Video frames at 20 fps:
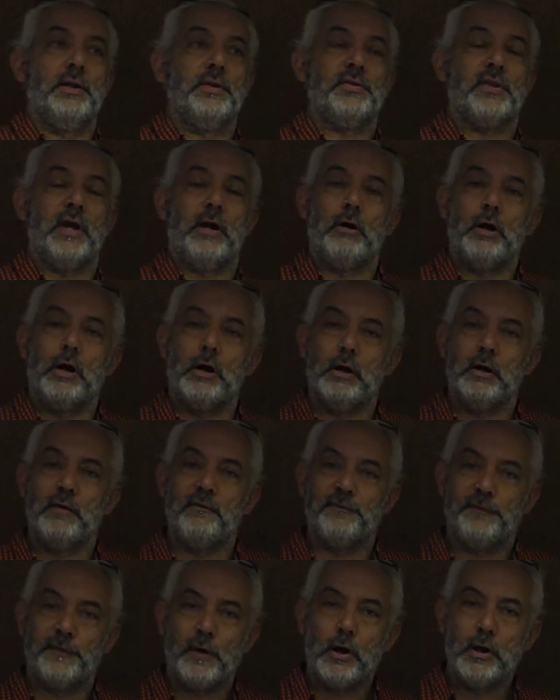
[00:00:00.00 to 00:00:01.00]
There are
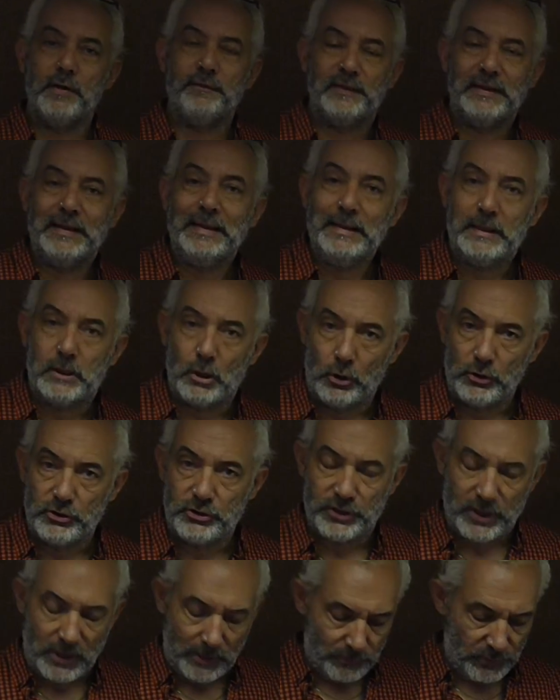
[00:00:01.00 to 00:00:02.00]
5 key
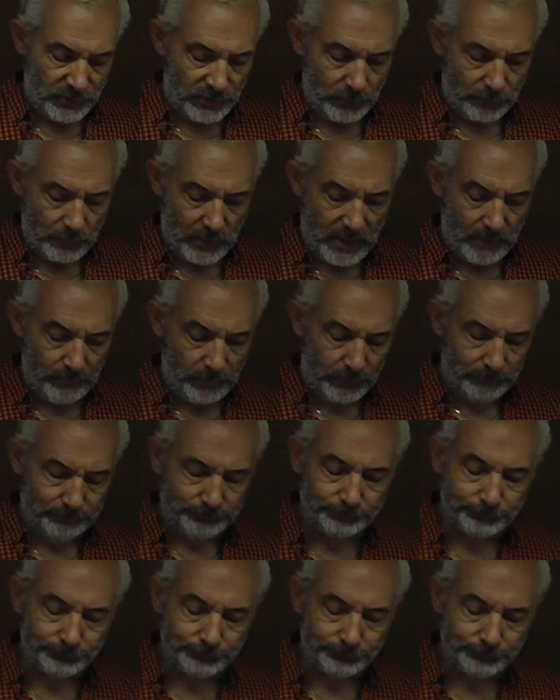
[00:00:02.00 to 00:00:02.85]
concepts to WRAP.